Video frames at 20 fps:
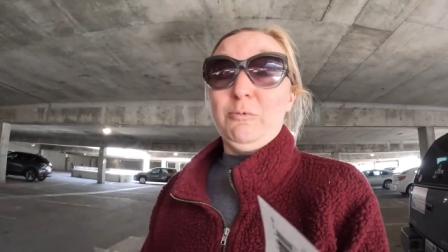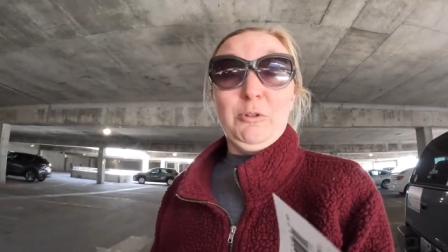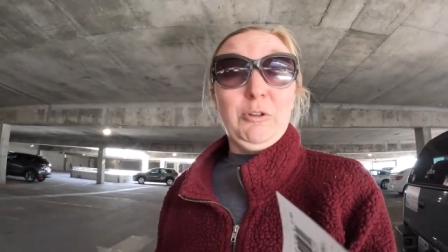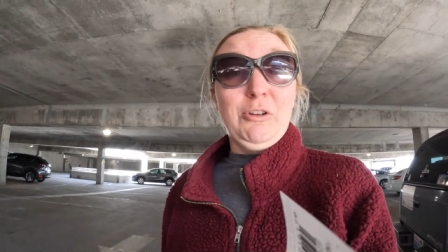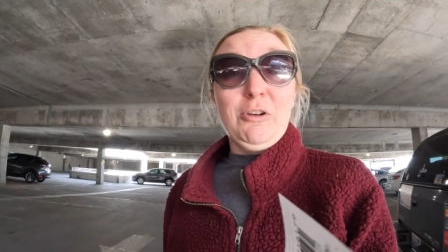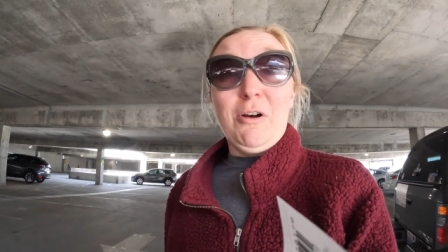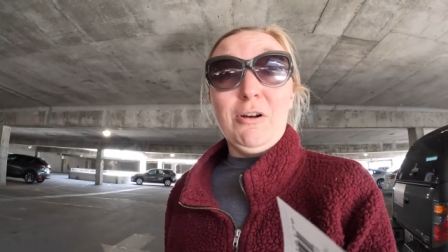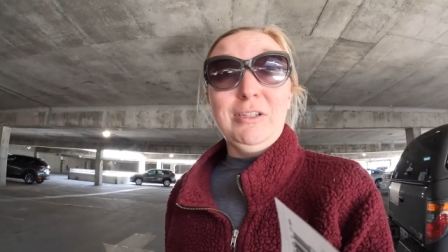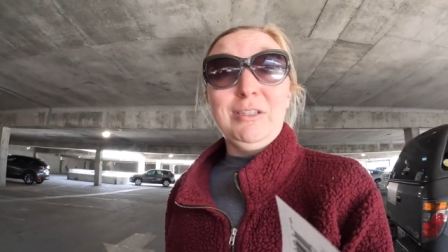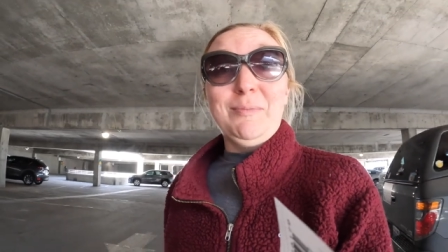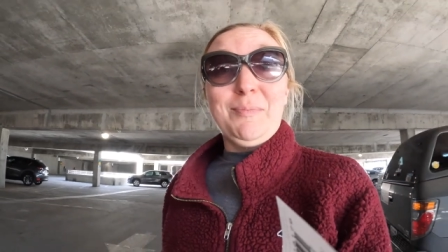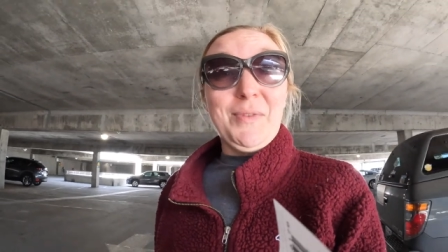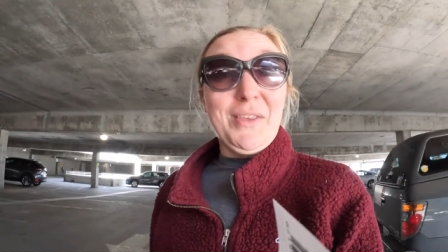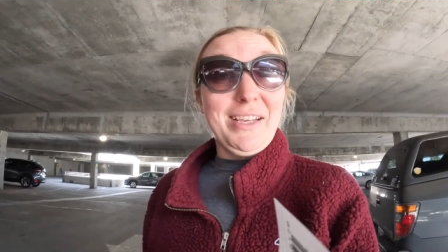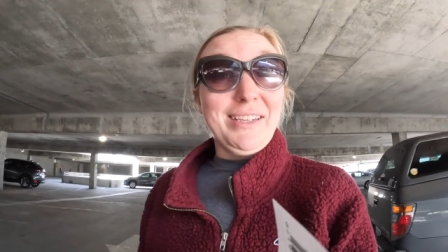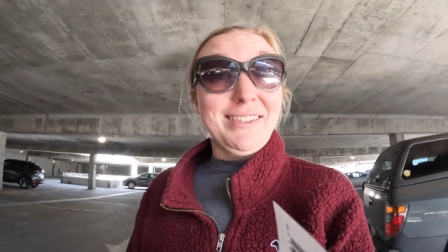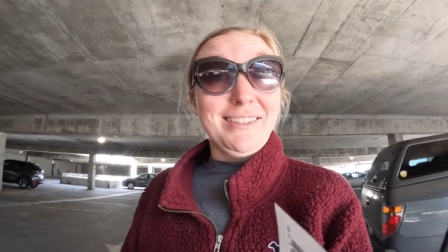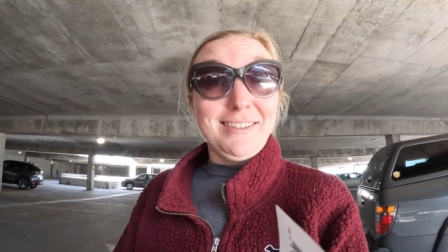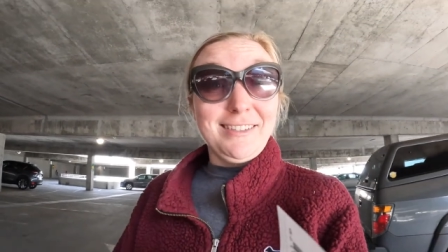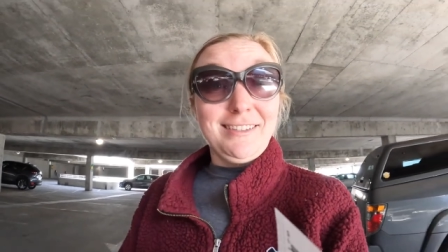really awesome
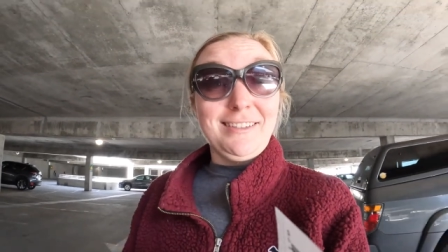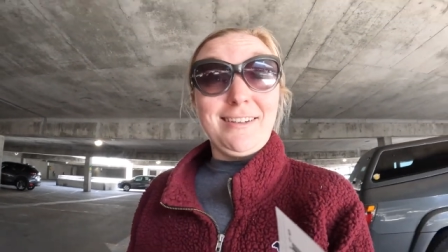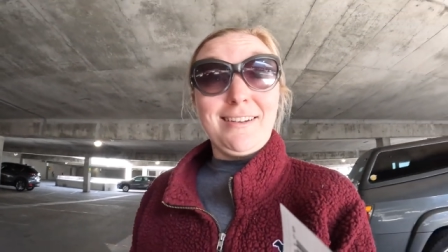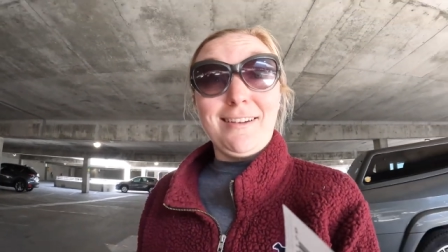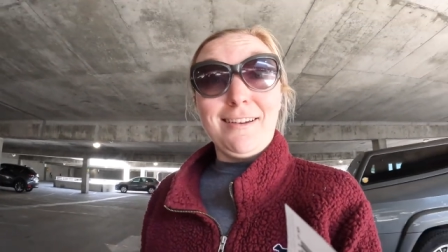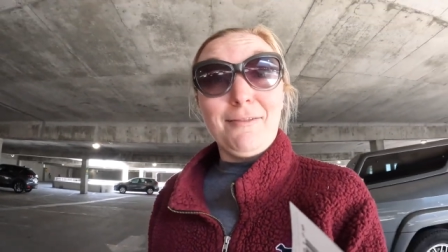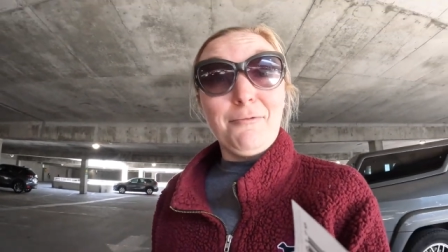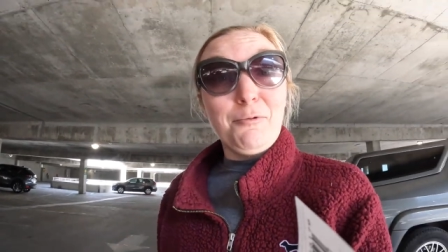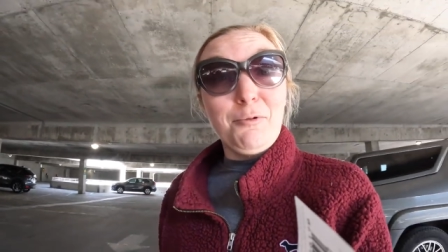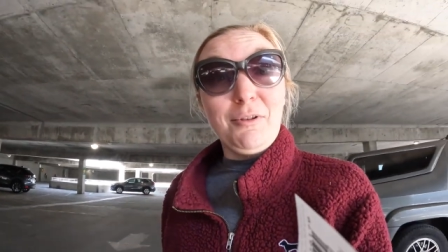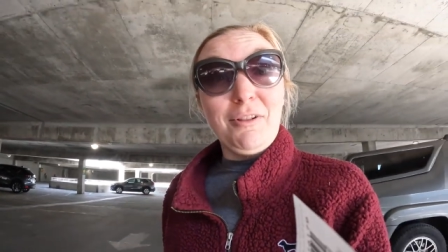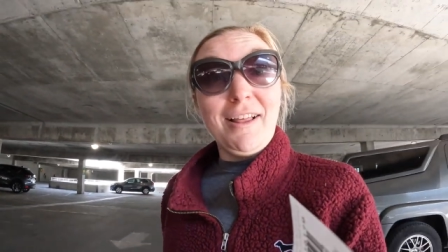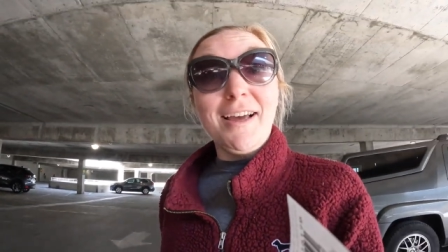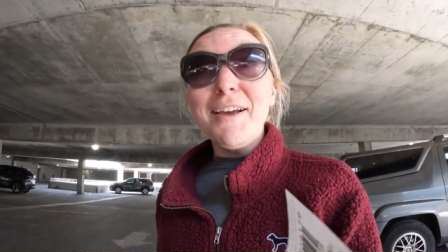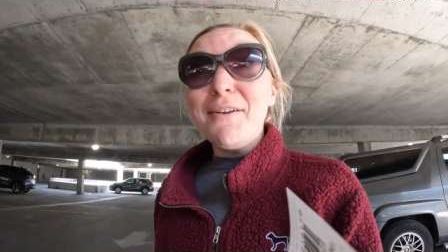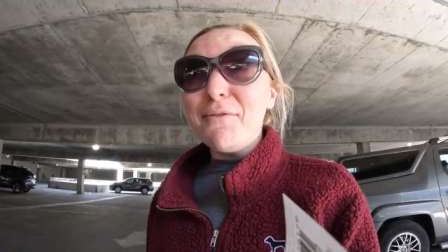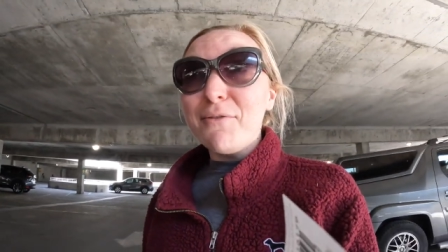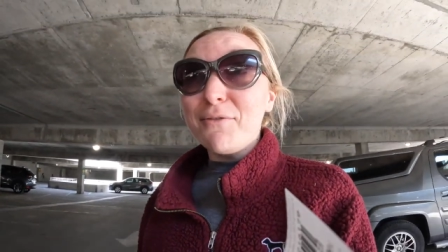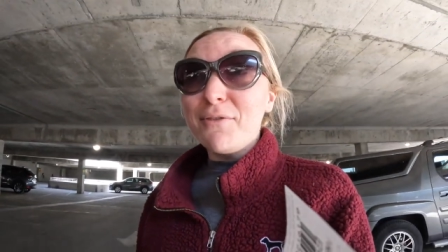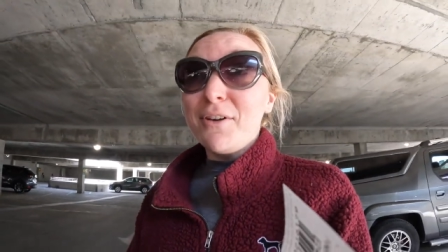things to see in real
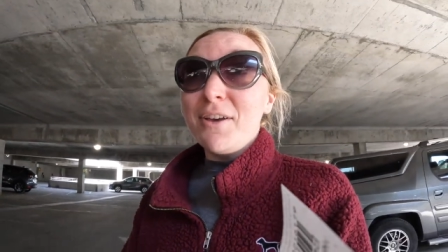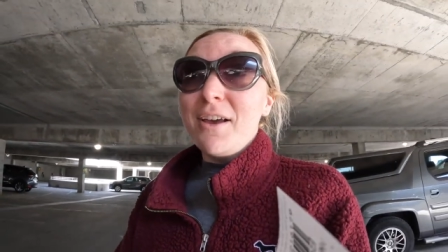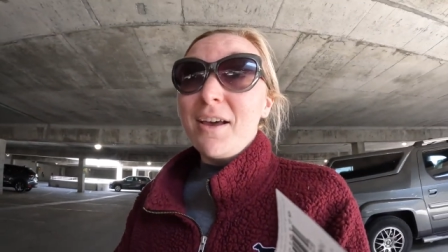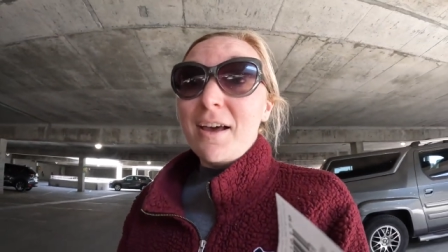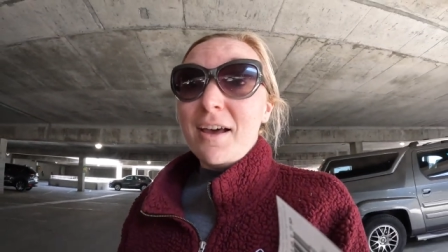life.